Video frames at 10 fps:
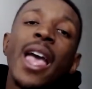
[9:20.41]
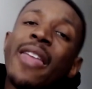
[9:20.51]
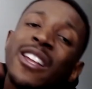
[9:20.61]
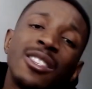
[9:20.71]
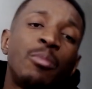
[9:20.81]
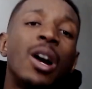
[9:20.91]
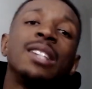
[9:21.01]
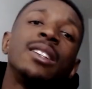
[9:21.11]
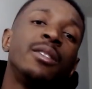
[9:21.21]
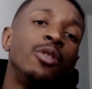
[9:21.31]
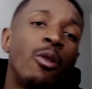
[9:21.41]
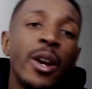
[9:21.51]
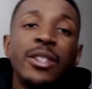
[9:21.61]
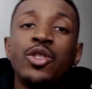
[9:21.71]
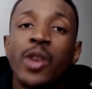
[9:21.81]
And that's the process of growing
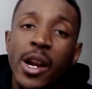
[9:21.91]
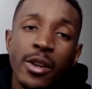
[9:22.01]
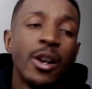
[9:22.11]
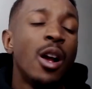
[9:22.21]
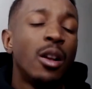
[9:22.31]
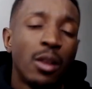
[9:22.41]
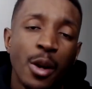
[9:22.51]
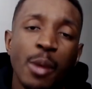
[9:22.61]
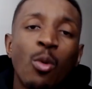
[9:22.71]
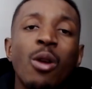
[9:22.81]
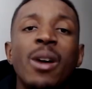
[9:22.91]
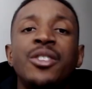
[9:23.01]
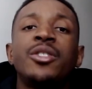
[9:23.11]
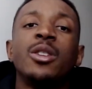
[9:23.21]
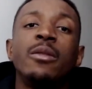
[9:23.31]
as a trader, learning more about
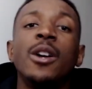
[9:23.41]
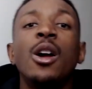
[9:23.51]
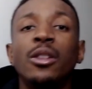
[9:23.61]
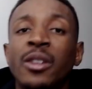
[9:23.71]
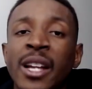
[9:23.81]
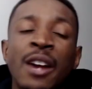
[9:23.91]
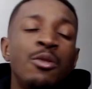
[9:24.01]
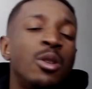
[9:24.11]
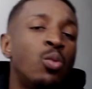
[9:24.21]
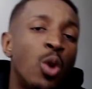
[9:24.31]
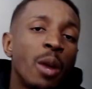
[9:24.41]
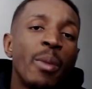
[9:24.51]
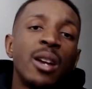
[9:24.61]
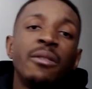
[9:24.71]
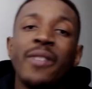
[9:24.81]
yourself, learning how you could work
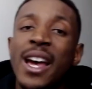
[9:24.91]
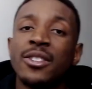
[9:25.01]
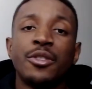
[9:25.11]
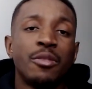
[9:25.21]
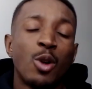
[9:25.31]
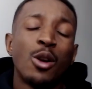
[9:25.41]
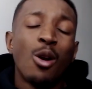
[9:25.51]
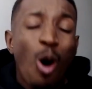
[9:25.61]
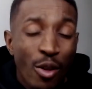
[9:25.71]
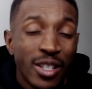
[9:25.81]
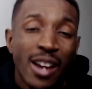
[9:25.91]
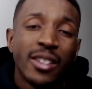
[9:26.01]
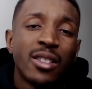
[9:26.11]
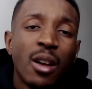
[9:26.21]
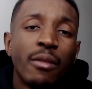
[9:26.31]
better, faster, smarter, all this kind of
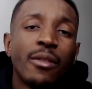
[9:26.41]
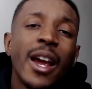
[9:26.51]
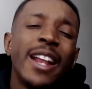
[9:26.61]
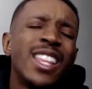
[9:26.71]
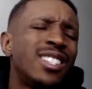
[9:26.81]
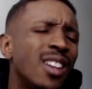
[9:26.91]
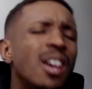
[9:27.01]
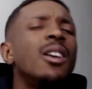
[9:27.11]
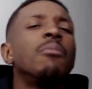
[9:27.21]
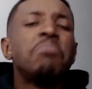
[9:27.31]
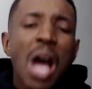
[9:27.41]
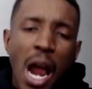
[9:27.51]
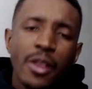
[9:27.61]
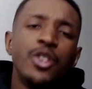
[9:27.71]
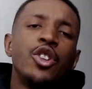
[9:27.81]
stuff, right? And that's
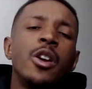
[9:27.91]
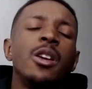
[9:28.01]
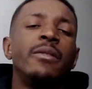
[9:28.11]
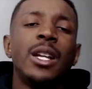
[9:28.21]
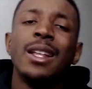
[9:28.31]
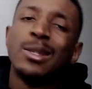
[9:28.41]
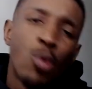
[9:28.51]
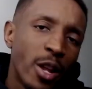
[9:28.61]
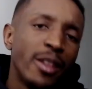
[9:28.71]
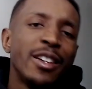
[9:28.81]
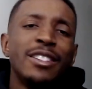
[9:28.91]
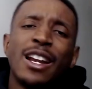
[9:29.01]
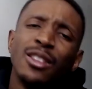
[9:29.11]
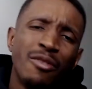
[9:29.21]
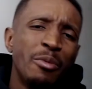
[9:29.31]
kind of the journey of it. That's one of the things that
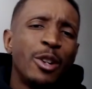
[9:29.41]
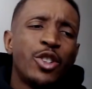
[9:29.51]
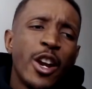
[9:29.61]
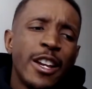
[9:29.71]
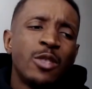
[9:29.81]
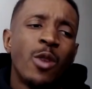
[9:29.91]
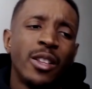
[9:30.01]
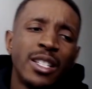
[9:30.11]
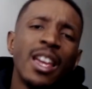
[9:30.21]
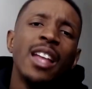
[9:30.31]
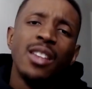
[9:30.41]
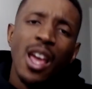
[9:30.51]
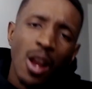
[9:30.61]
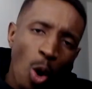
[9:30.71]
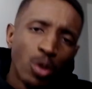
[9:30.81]
I love about trading as well.
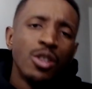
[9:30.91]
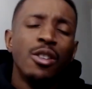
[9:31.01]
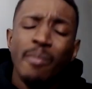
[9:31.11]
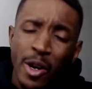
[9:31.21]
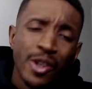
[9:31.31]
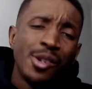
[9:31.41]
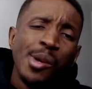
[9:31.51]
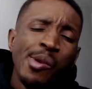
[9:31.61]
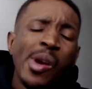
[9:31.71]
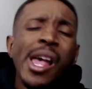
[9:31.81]
It holds a good mirror to you.